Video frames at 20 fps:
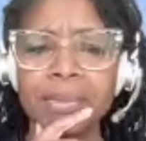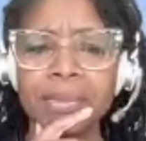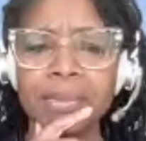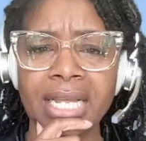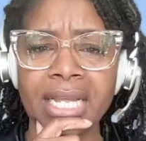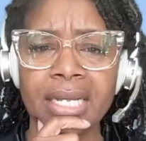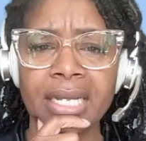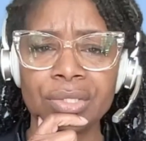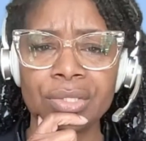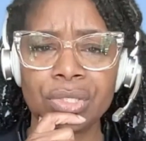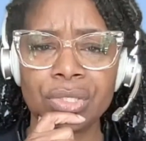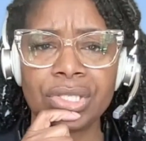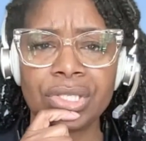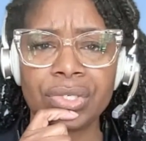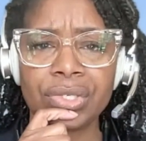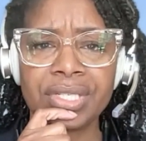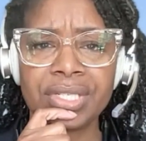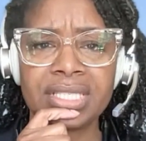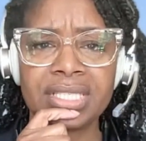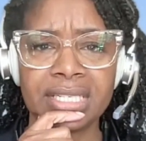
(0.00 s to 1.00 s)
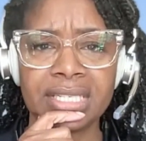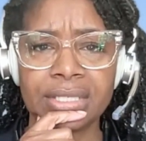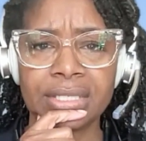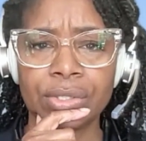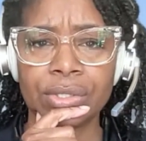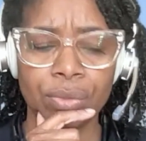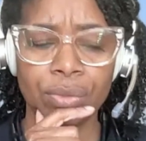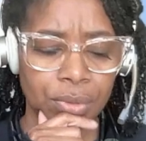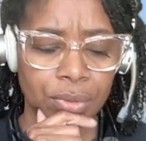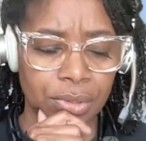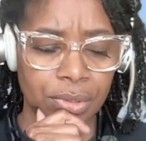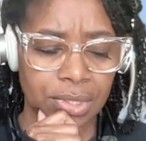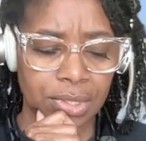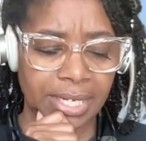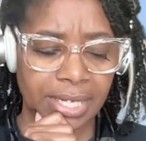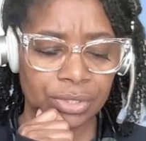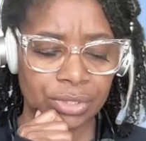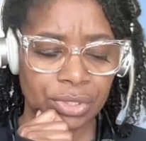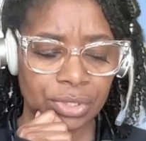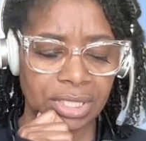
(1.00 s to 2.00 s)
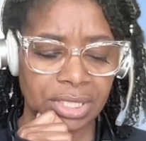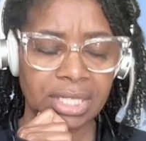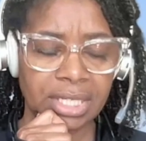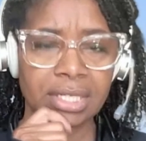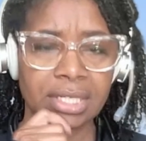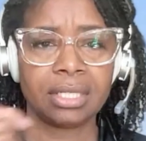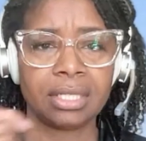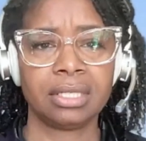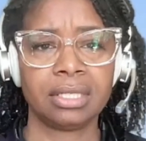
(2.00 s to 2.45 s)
it was like 136 tools actually.